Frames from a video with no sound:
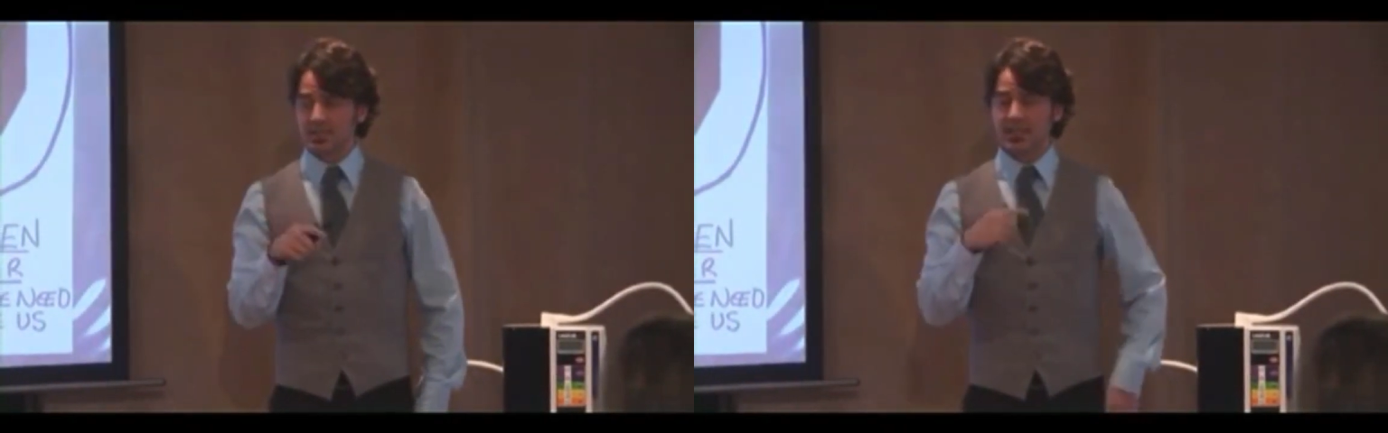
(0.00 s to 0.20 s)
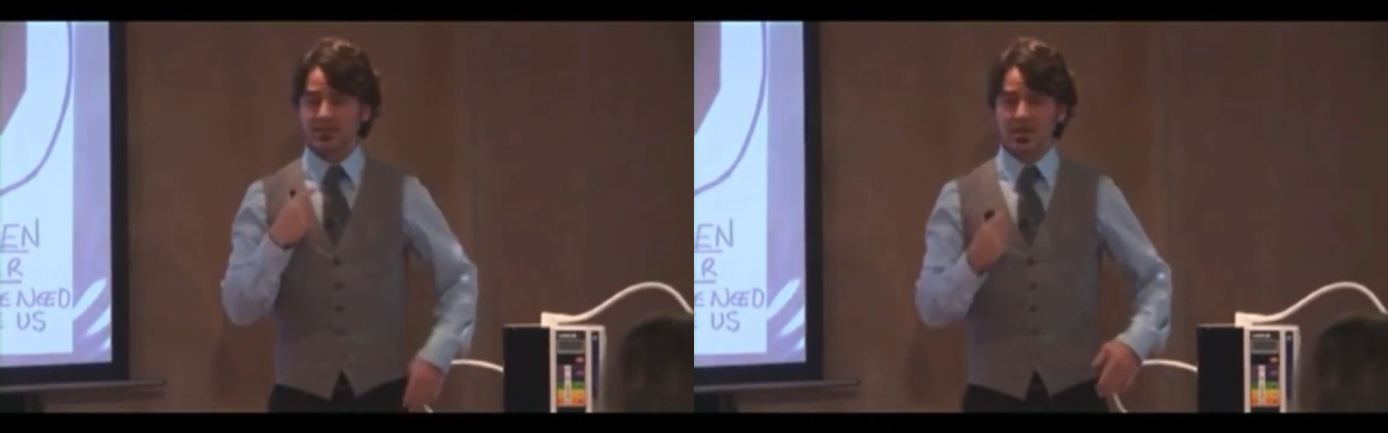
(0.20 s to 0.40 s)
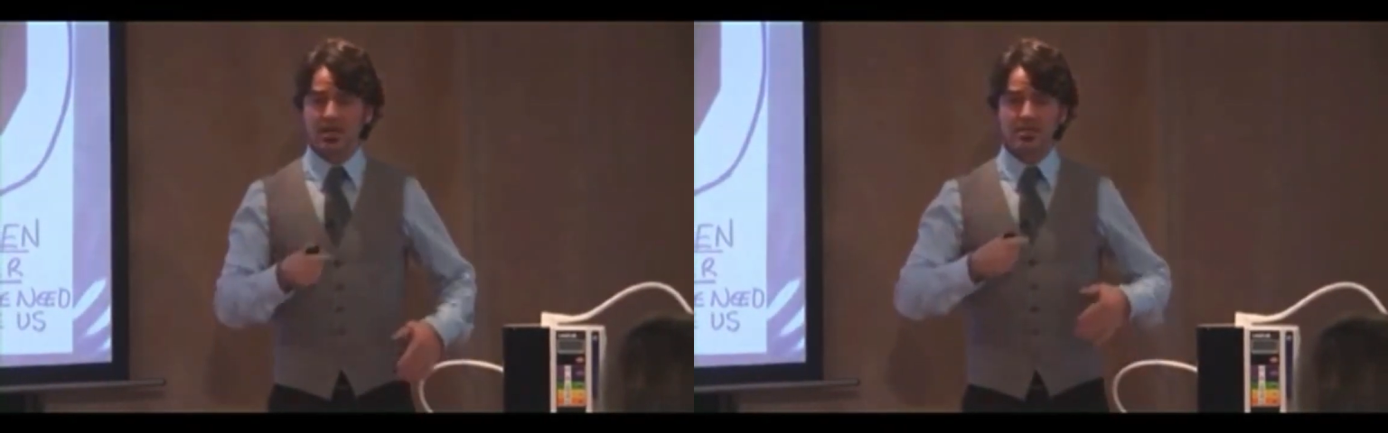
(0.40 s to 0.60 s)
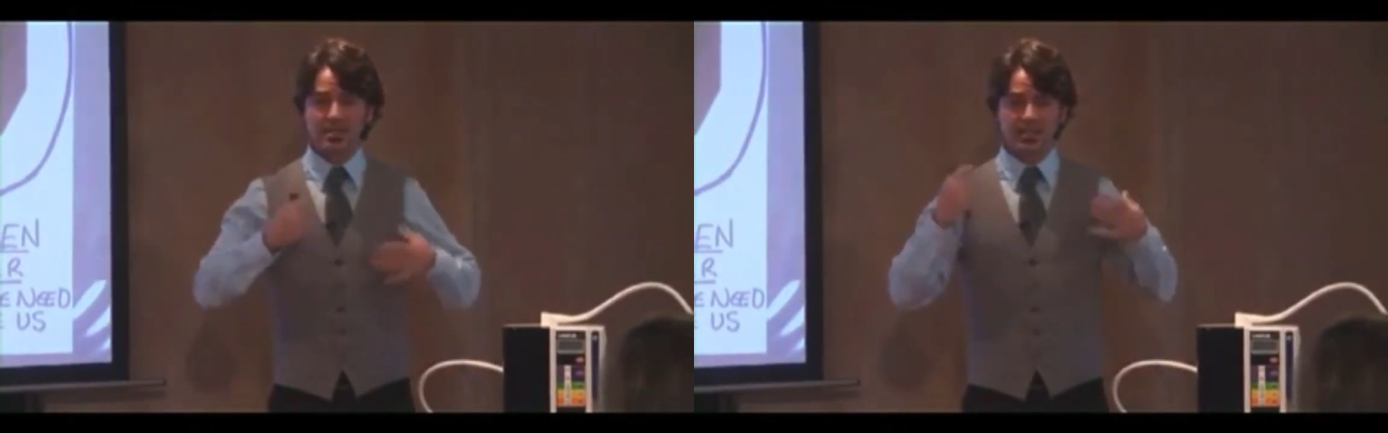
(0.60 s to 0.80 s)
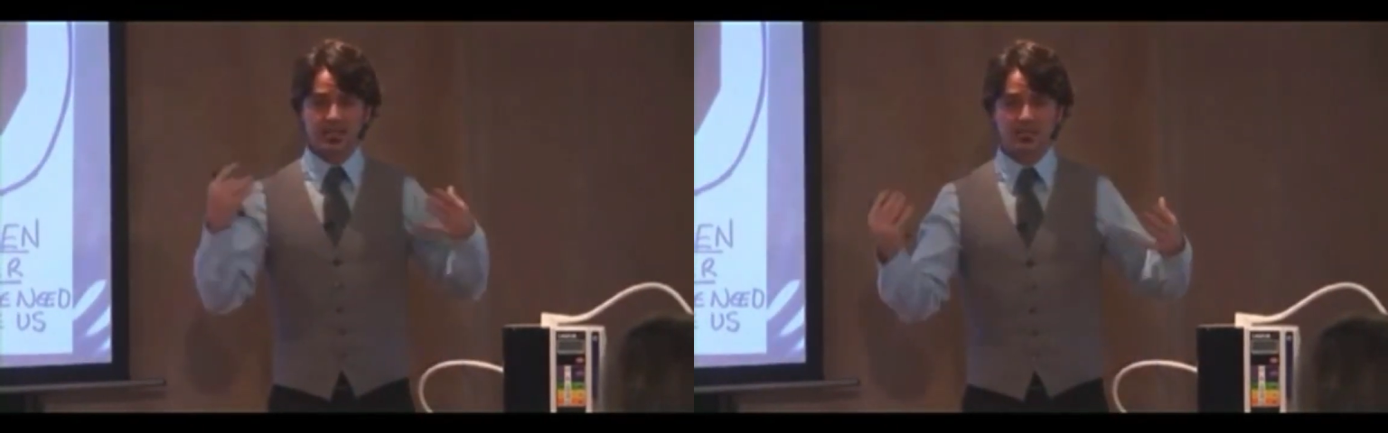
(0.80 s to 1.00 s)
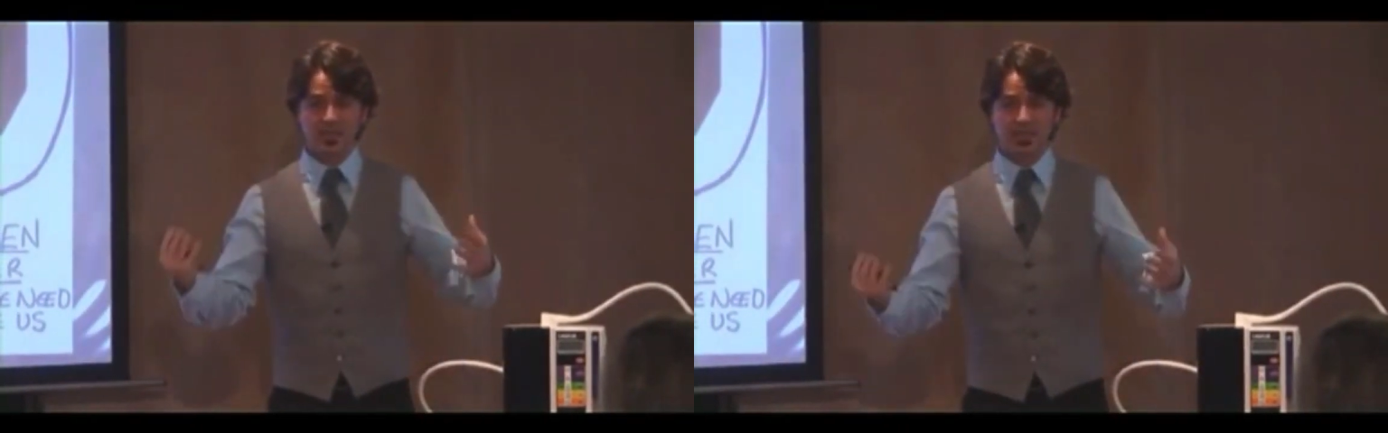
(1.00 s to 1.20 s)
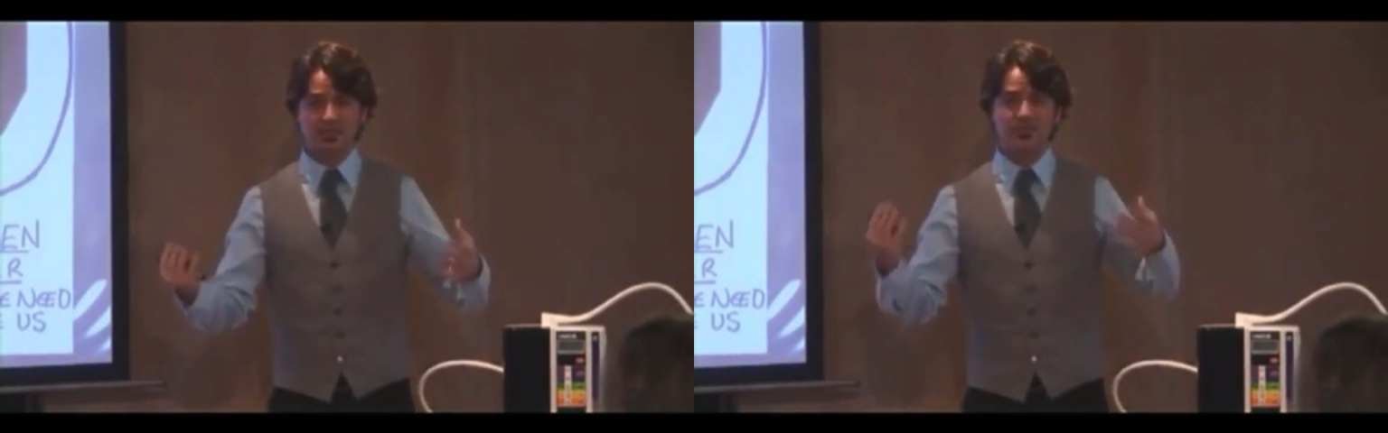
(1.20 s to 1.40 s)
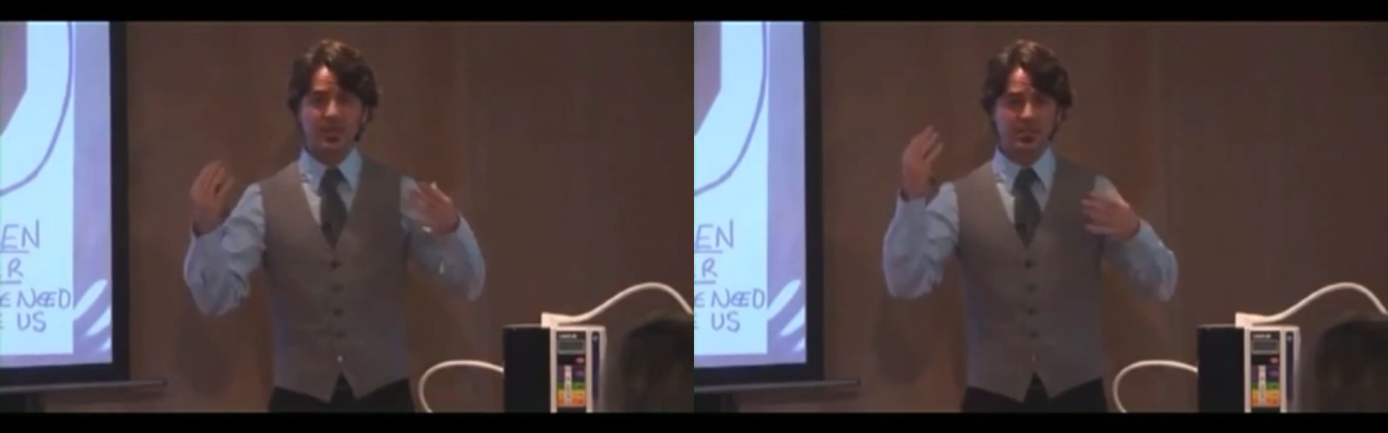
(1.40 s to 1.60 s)
You have a heart attack, your body
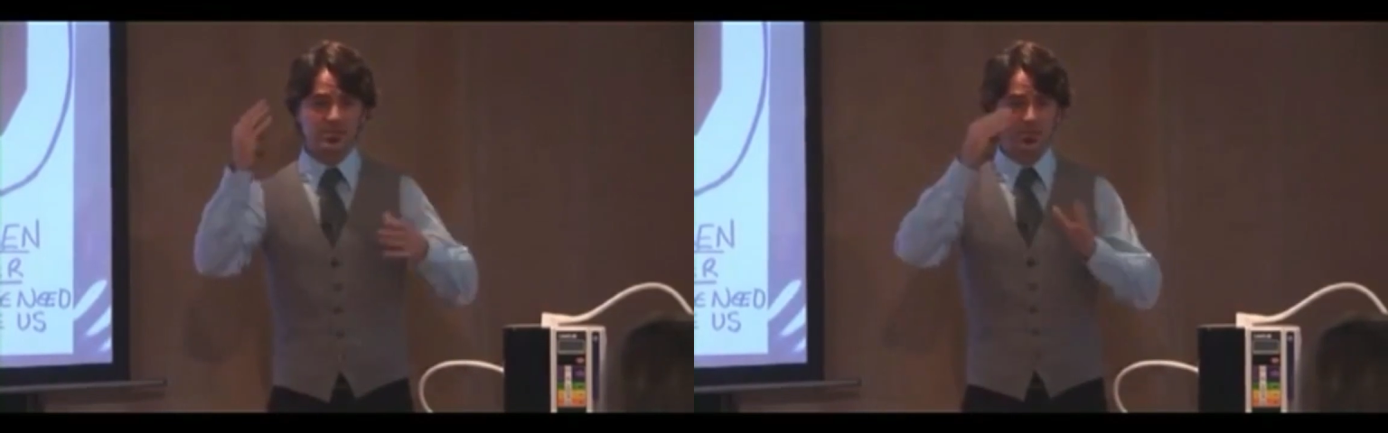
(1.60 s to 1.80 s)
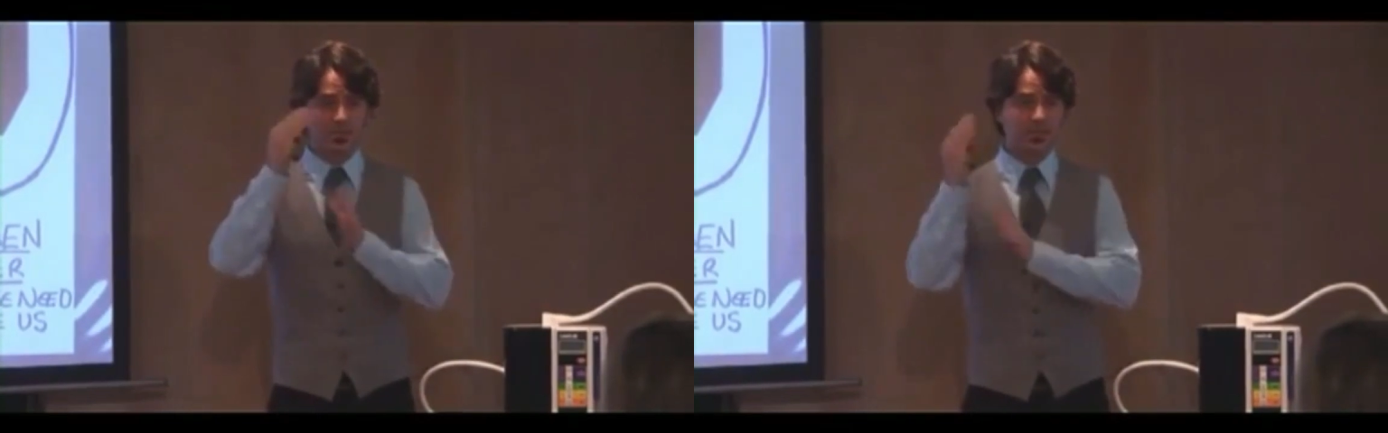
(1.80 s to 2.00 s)
fails, your